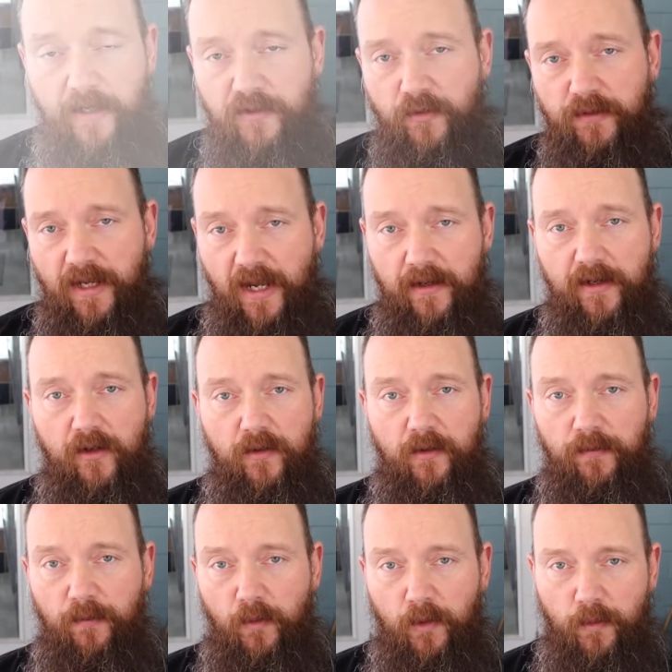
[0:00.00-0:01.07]
so down here on the
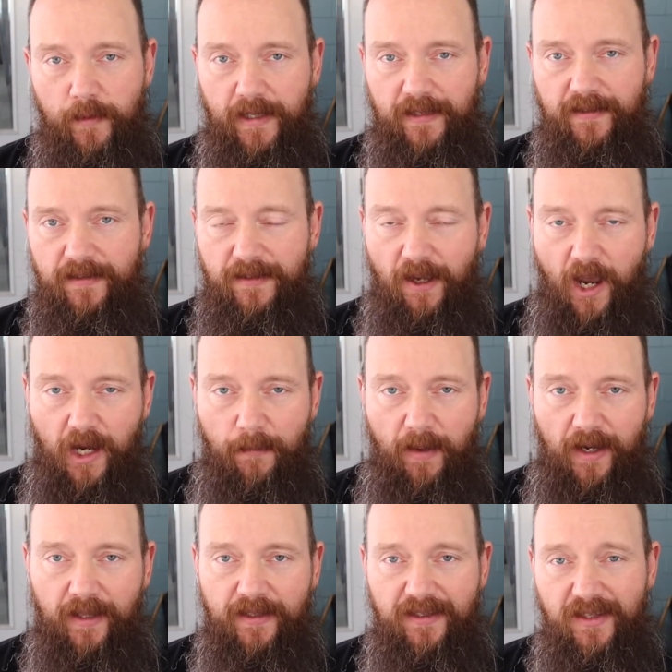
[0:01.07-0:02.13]
floor, we get to talk
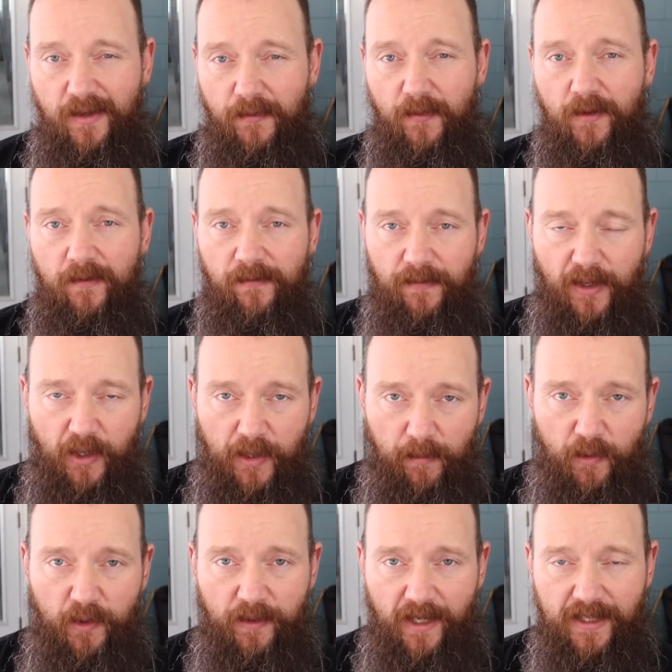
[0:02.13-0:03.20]
about a different
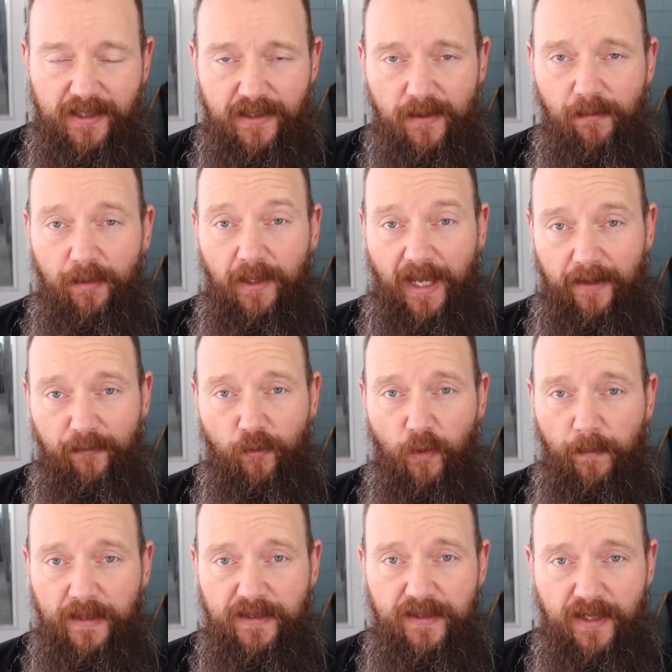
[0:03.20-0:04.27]
variable, and that's the
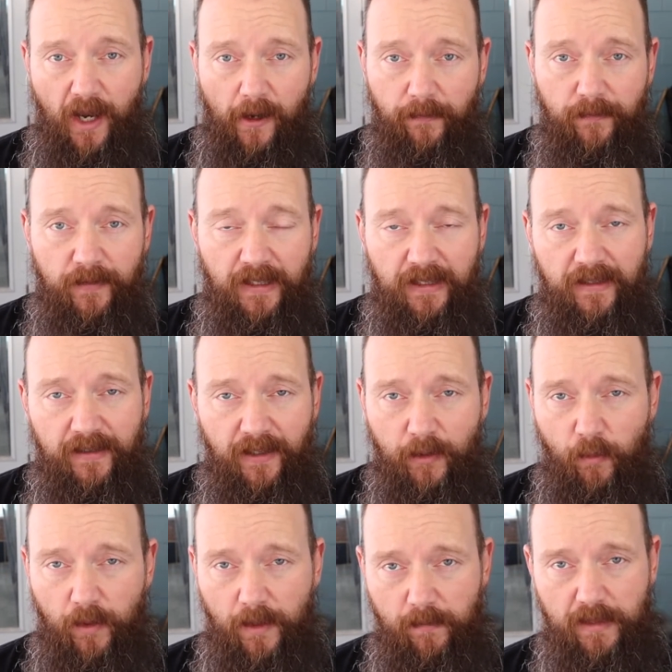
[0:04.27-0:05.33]
platform itself. And
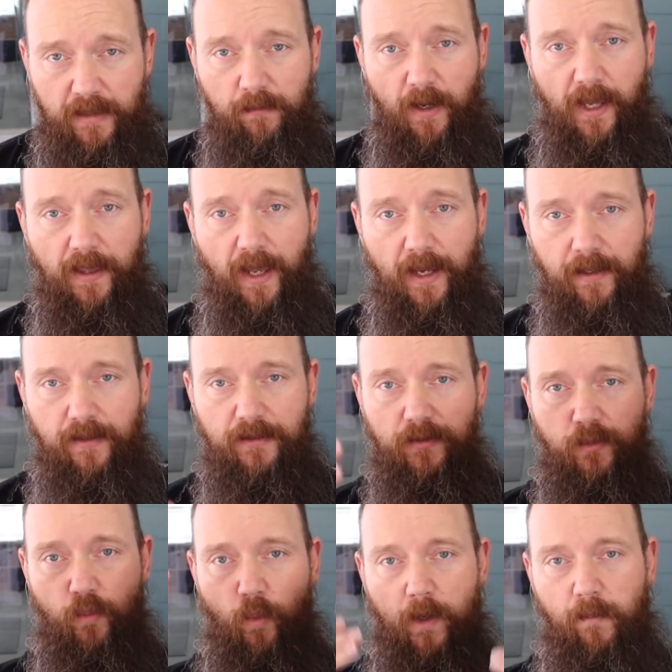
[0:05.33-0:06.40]
what I mean by that is
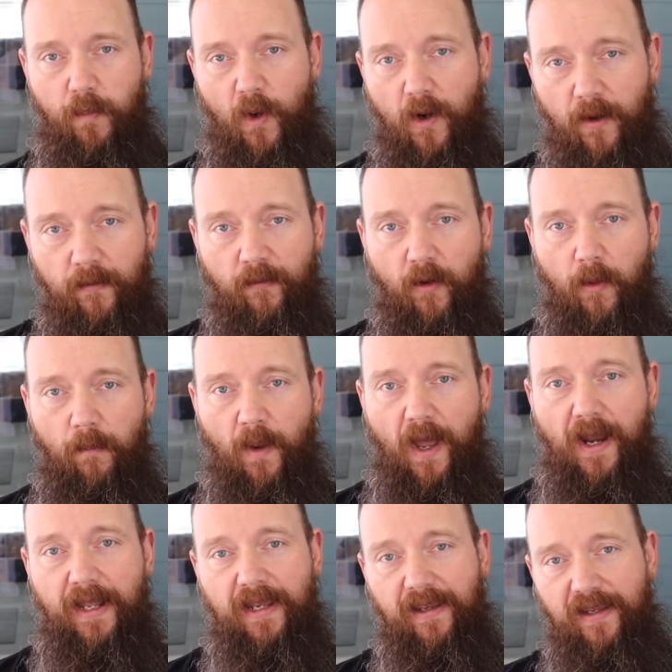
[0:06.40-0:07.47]
what part of our
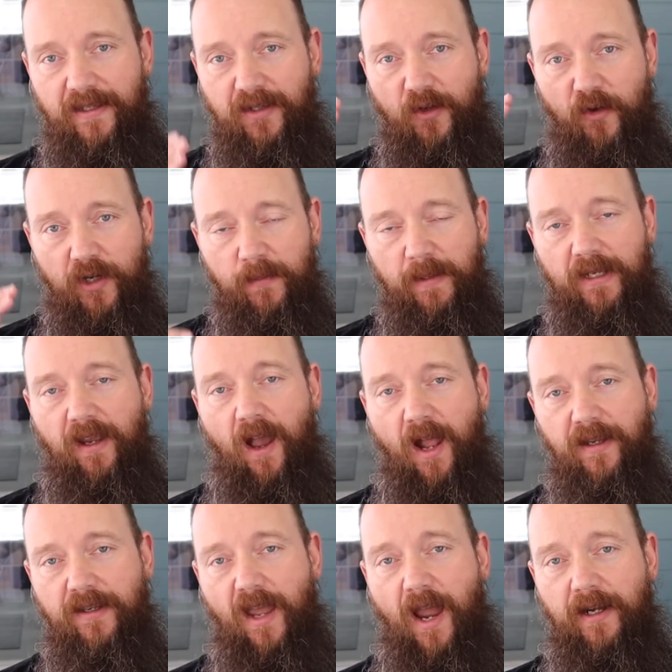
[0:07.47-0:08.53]
body is going to be
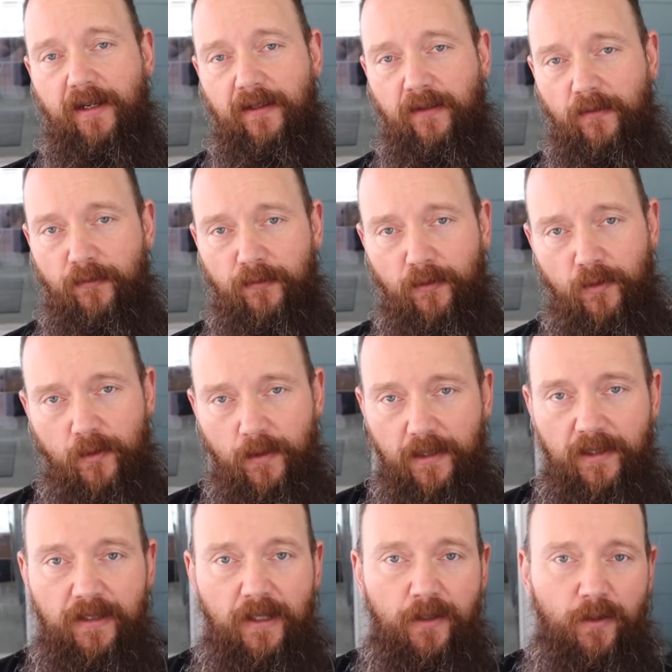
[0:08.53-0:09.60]
contacting the floor
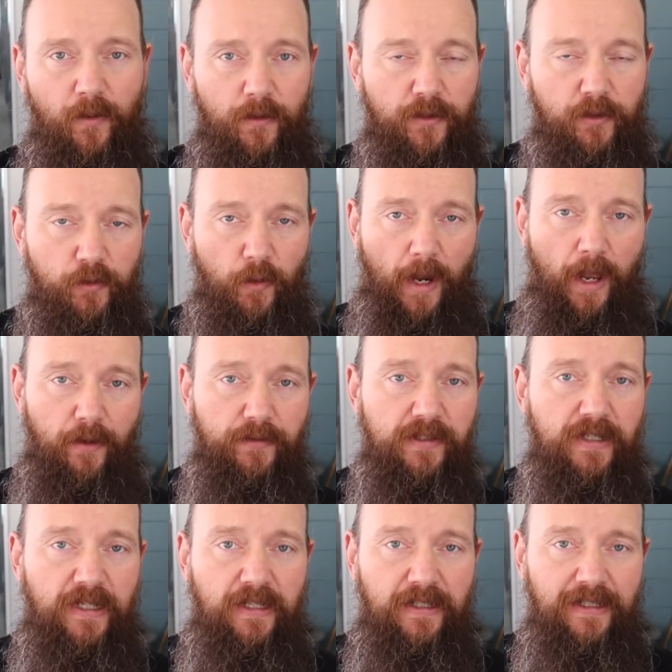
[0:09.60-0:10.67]
or the ground,
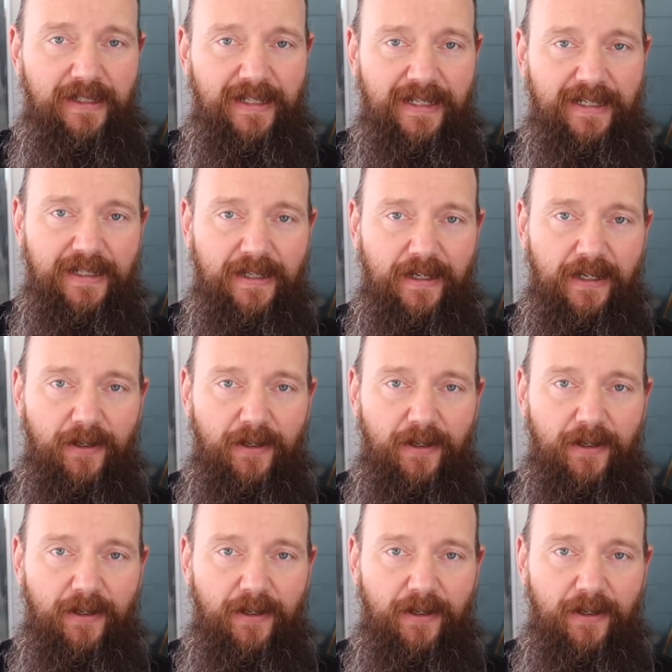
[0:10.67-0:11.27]
and